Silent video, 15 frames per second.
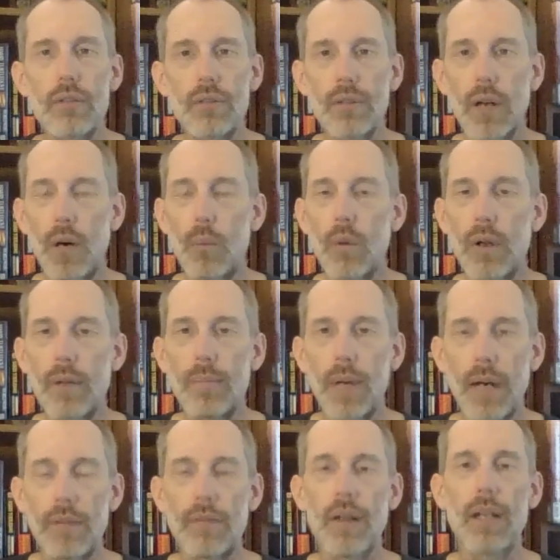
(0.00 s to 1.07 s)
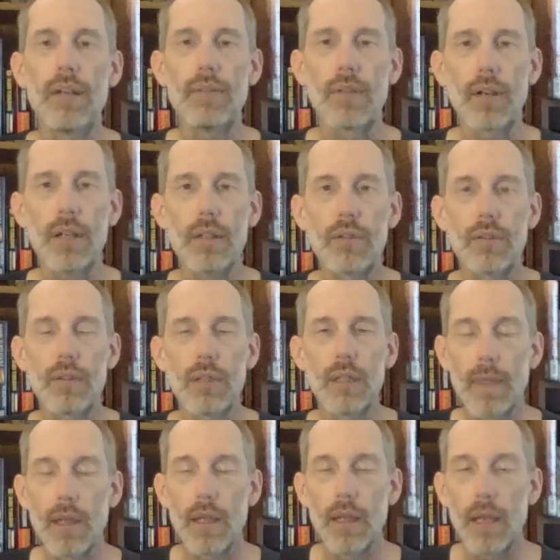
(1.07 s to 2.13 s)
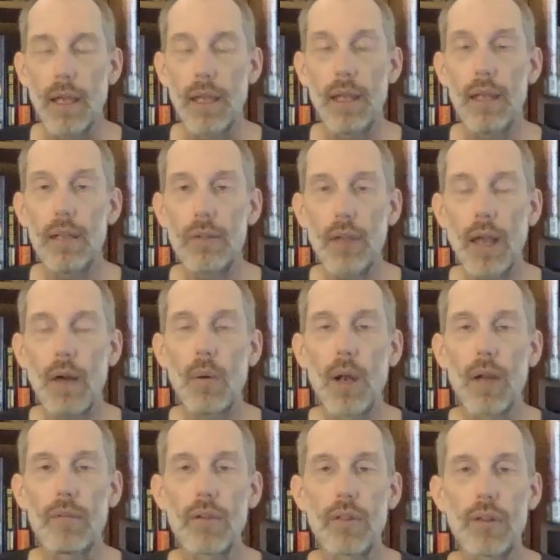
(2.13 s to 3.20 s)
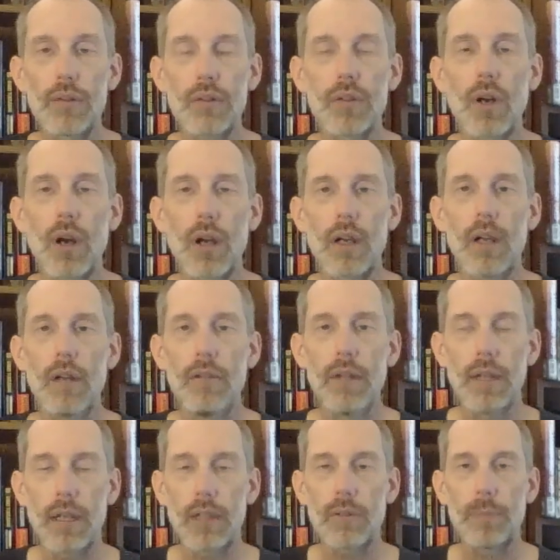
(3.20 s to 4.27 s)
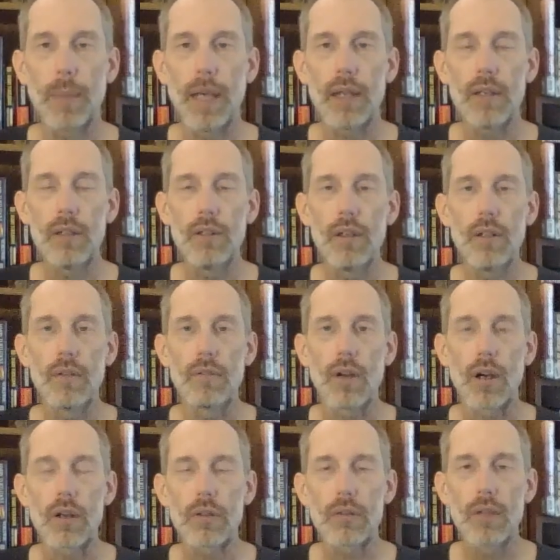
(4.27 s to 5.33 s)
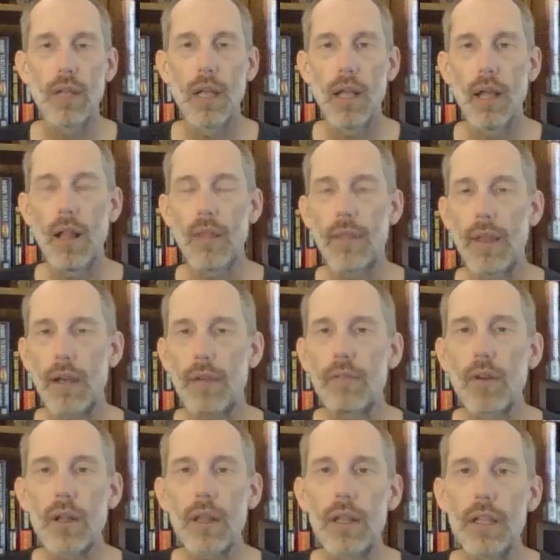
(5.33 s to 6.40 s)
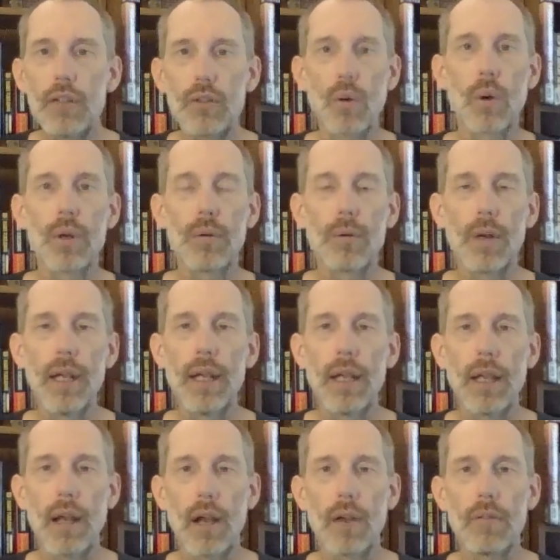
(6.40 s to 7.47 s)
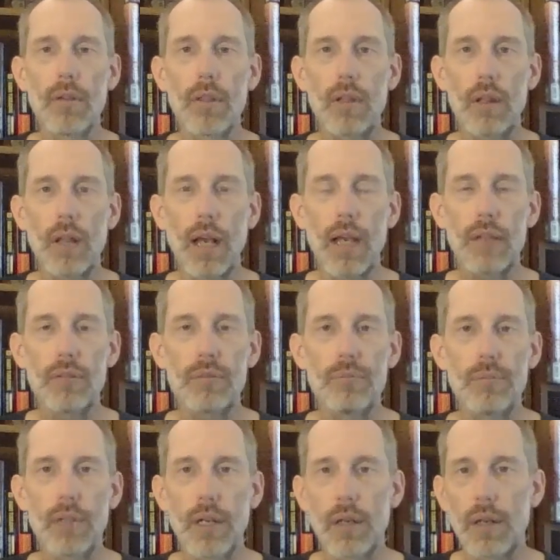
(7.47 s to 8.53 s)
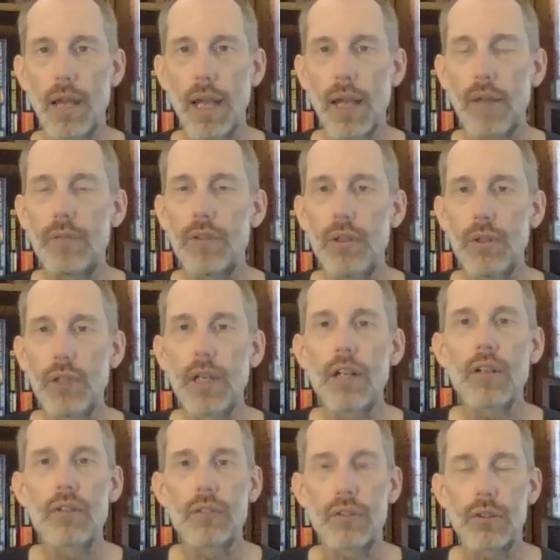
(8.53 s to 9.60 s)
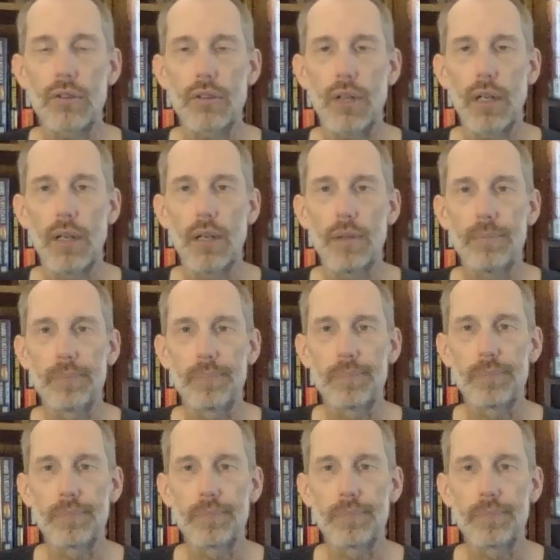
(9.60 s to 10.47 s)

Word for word: It's not one of my favorites. It is, however, the start of an expanded universe that I've really enjoyed reading over the last year and a half, two years or so.